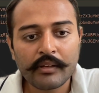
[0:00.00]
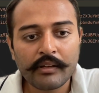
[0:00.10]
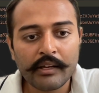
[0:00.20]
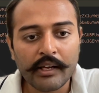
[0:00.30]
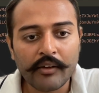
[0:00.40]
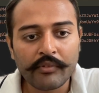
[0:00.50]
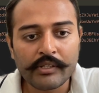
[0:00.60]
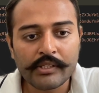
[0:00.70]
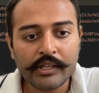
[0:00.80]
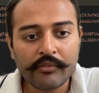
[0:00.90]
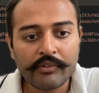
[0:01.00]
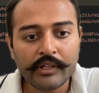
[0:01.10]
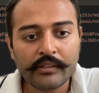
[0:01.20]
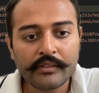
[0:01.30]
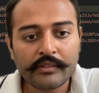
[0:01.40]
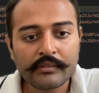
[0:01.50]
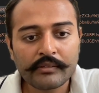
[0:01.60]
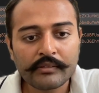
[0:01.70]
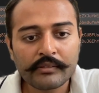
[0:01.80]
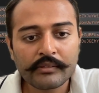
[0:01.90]
And I have received it.
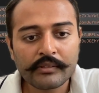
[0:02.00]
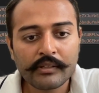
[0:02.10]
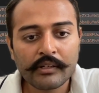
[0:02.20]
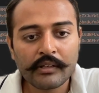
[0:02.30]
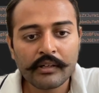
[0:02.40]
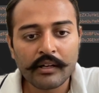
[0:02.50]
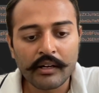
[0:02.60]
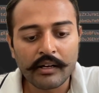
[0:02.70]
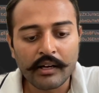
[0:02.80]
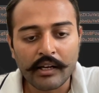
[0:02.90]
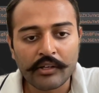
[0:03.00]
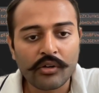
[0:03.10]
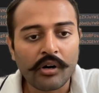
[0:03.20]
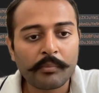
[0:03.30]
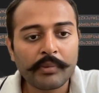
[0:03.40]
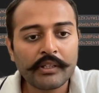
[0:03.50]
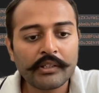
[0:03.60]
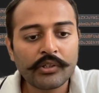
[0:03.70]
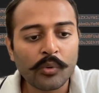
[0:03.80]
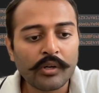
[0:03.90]
I'll copy
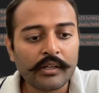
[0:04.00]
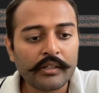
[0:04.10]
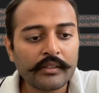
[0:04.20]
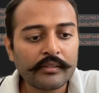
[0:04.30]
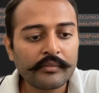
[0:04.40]
the token,